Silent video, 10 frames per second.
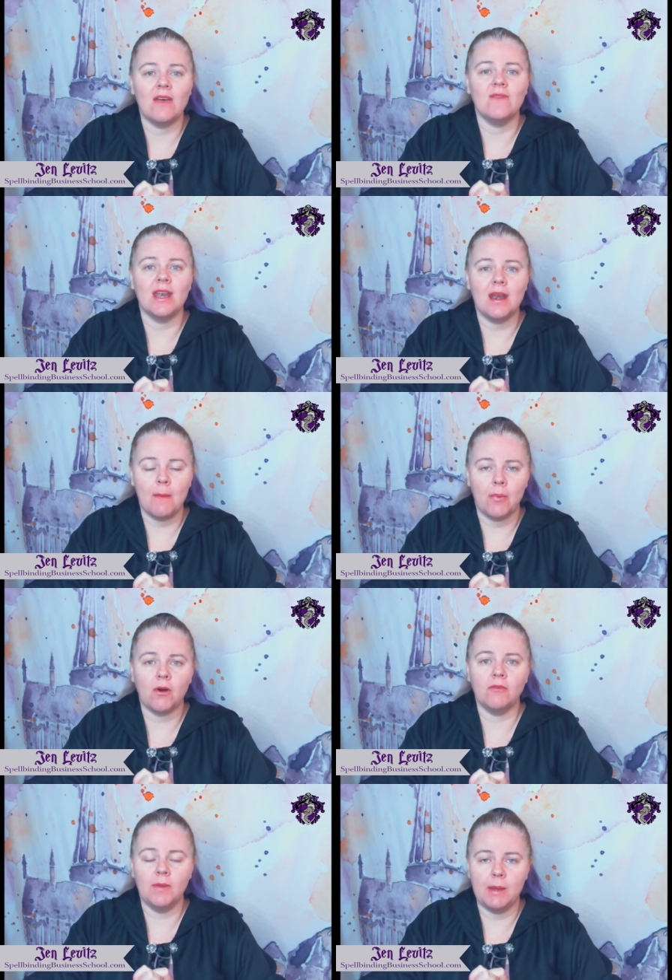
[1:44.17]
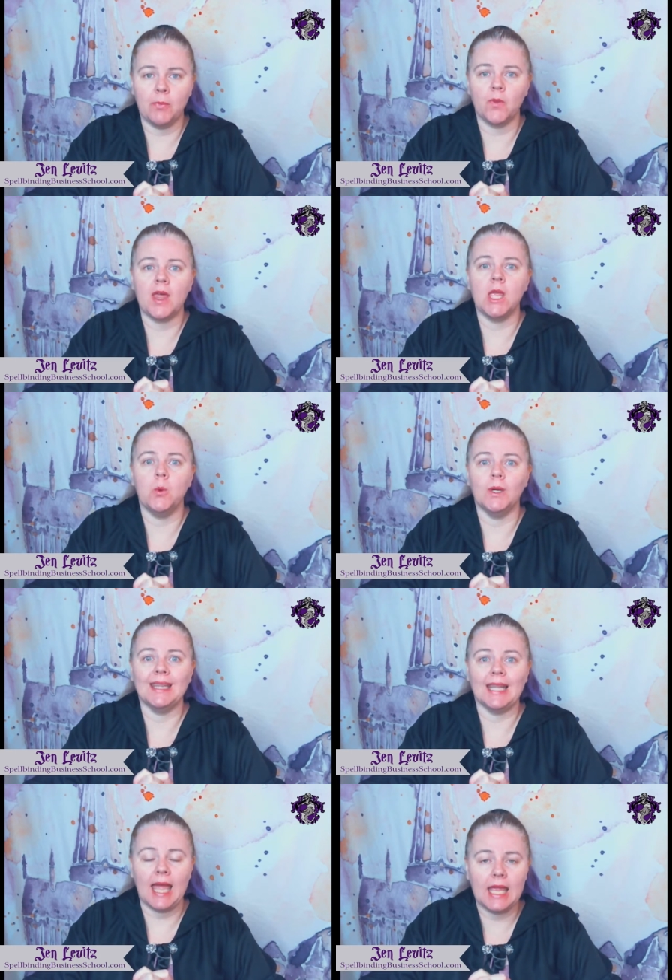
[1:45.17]
the number of people that you would
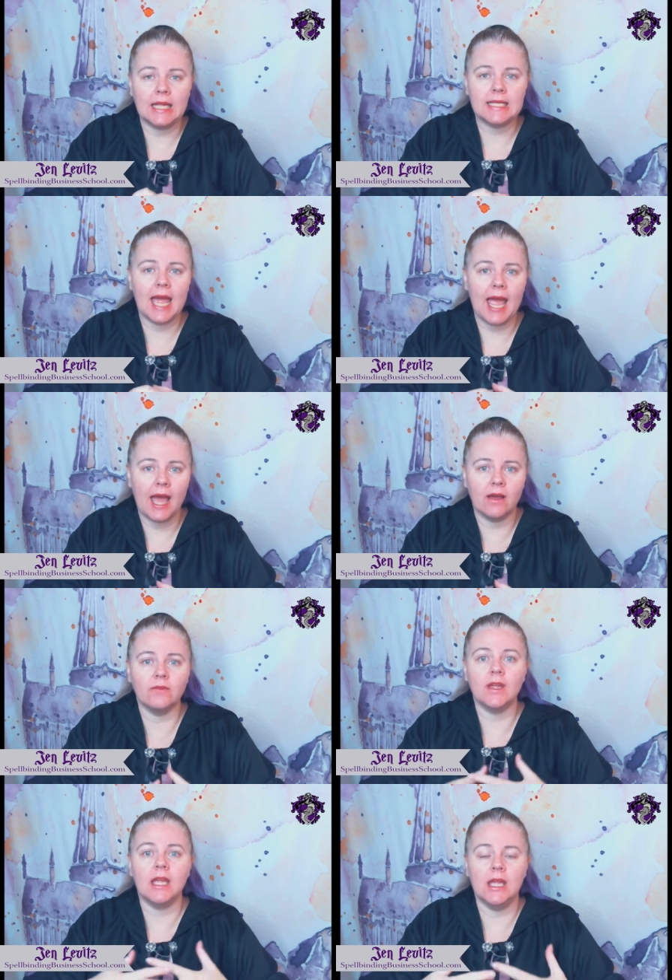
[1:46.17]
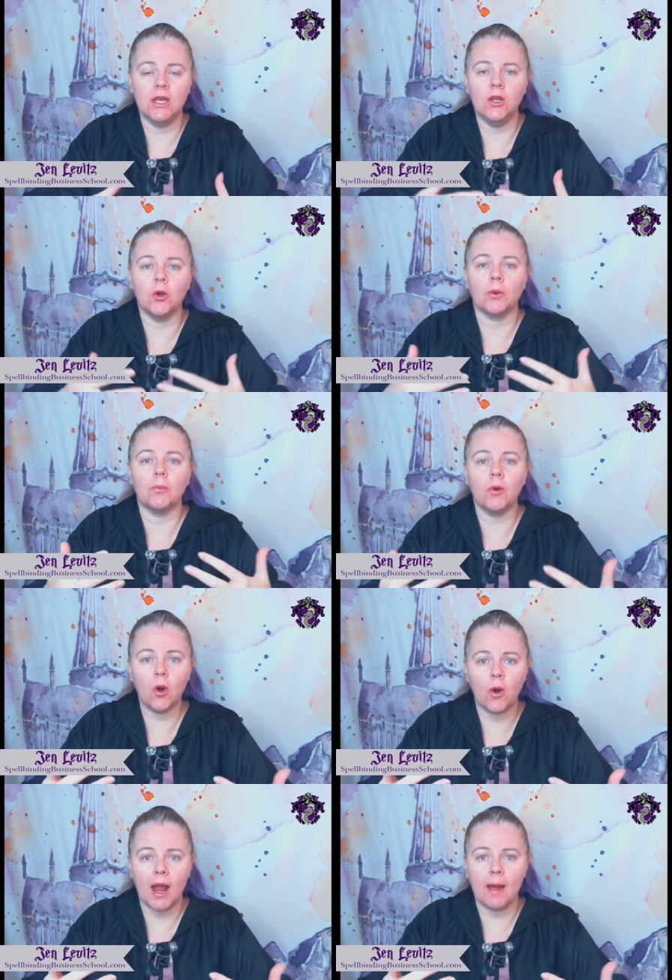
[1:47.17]
like to have in your
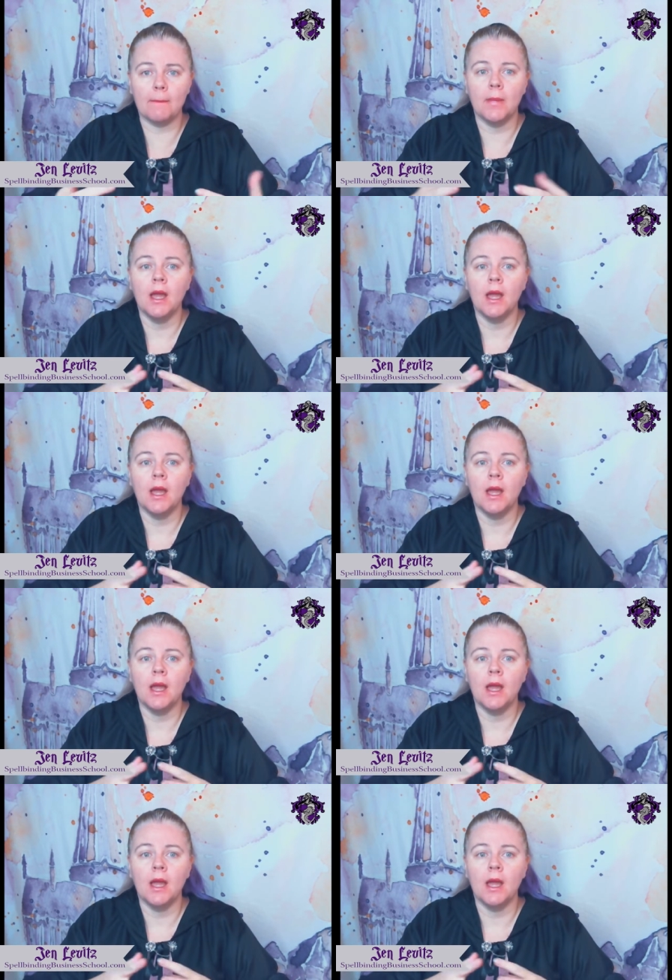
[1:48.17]
program,